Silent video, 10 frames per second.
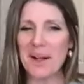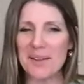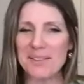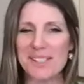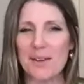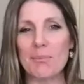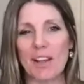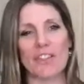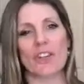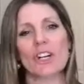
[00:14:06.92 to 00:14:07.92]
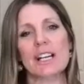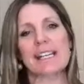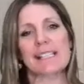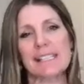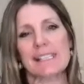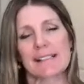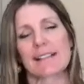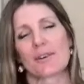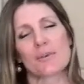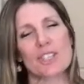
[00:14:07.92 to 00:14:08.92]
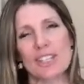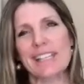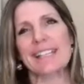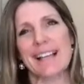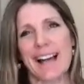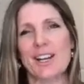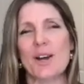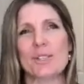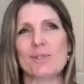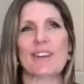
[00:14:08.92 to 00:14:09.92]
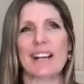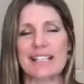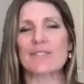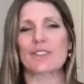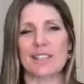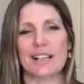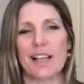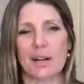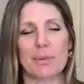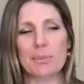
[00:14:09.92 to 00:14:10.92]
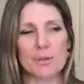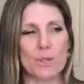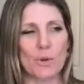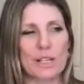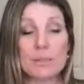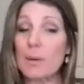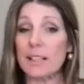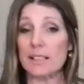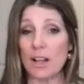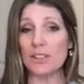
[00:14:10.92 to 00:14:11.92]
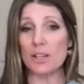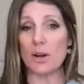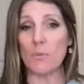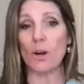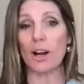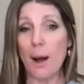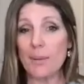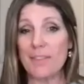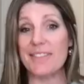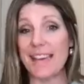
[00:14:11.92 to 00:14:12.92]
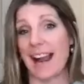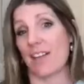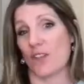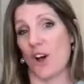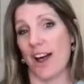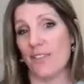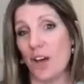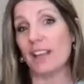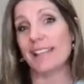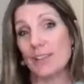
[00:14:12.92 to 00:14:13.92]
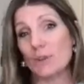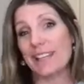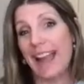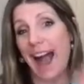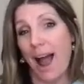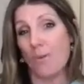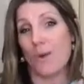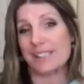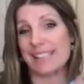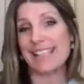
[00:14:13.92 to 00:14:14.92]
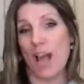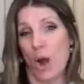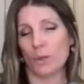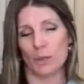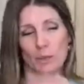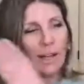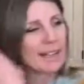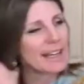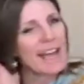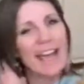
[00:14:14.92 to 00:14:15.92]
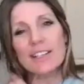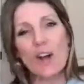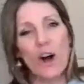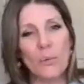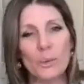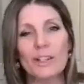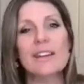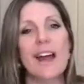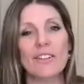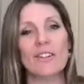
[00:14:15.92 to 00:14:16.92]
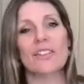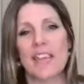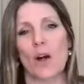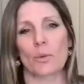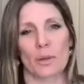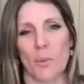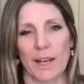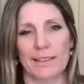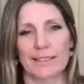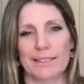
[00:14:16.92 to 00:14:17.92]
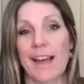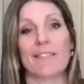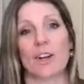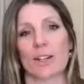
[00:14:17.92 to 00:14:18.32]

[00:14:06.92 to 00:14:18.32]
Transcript: else. So in my 30s, which again, I know is very different than a lot of people's stories, but it's also more common than I thought. I thought literally I was the only one. And y'all, we're never the only one, ever.